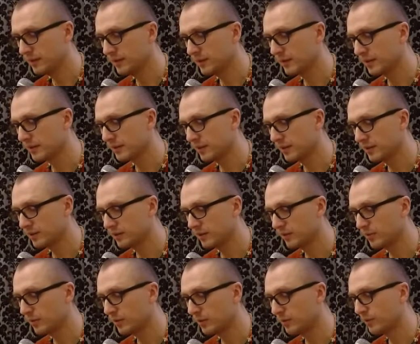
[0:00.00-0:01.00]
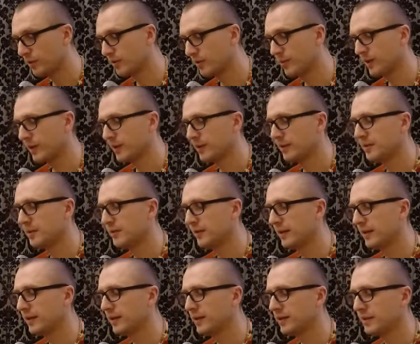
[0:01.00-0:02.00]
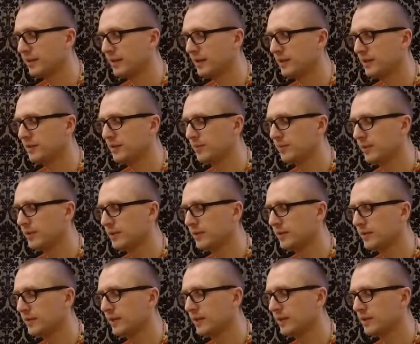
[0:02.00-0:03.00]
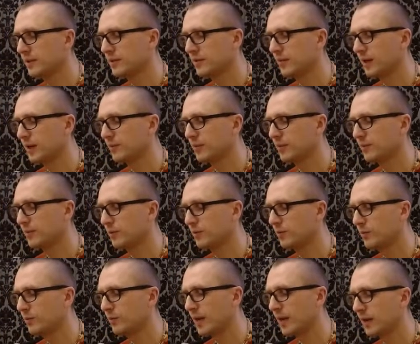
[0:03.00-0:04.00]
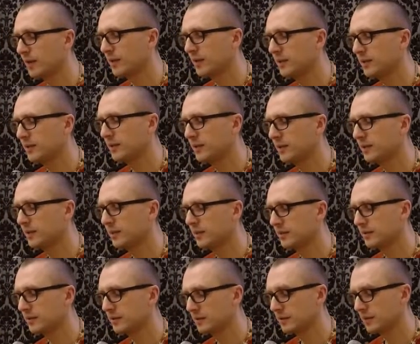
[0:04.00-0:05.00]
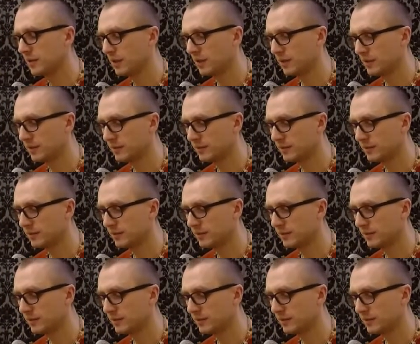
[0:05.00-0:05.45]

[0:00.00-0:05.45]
Translation and purport by His Divine Grace A.C. Bhaktivedanta Swami Prabhupada Ki Jai.